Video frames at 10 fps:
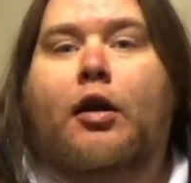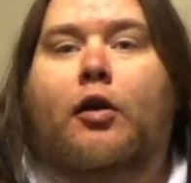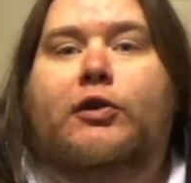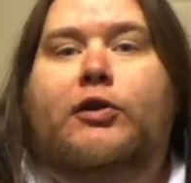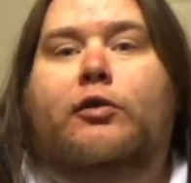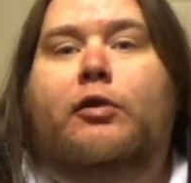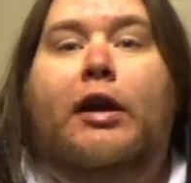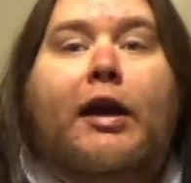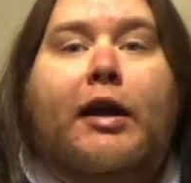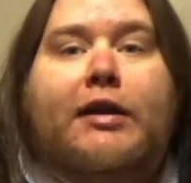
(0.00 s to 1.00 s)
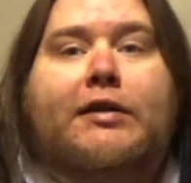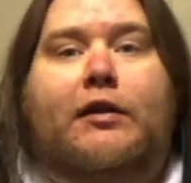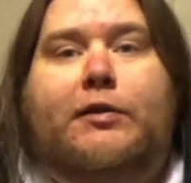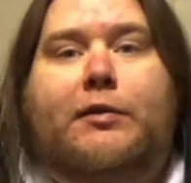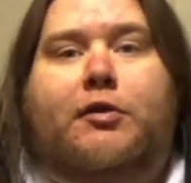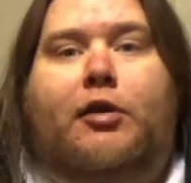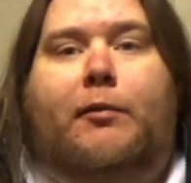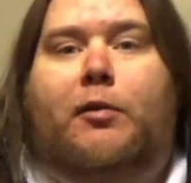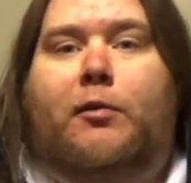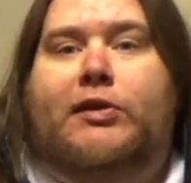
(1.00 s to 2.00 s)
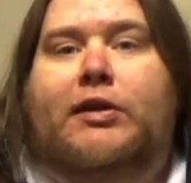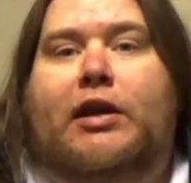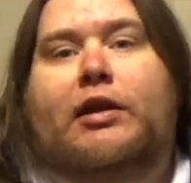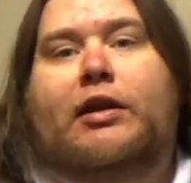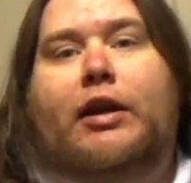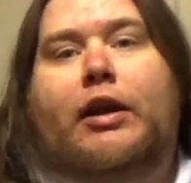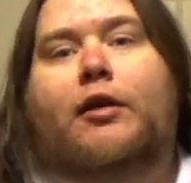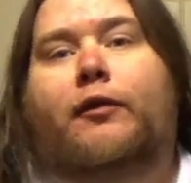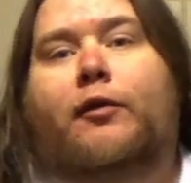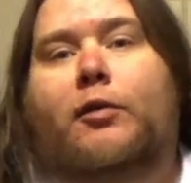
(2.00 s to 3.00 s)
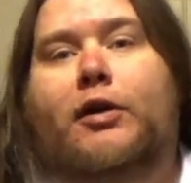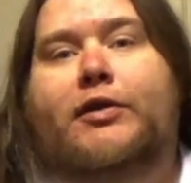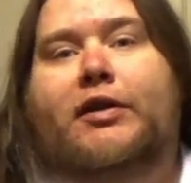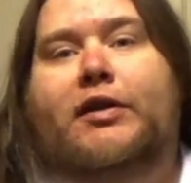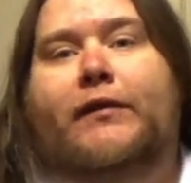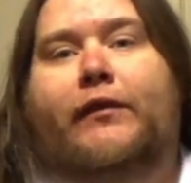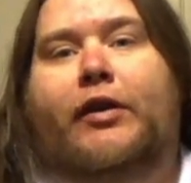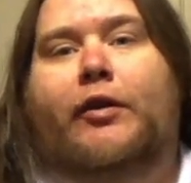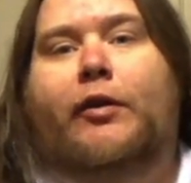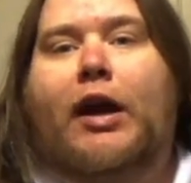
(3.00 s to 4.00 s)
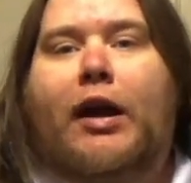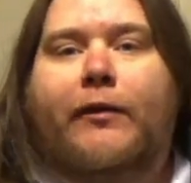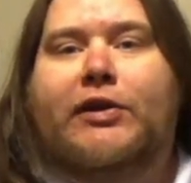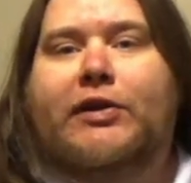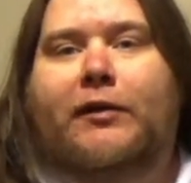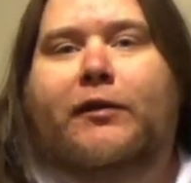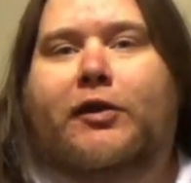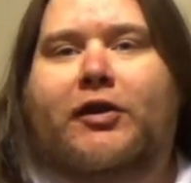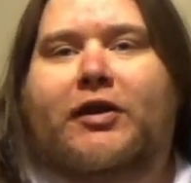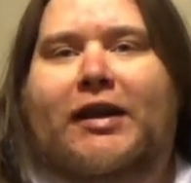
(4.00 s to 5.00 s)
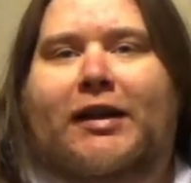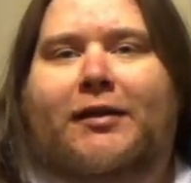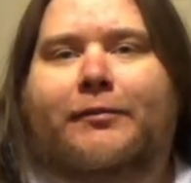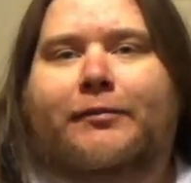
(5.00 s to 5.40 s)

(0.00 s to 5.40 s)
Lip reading: Also, consider subscribing. Once again, thank you for watching this video. Have yourself a good day.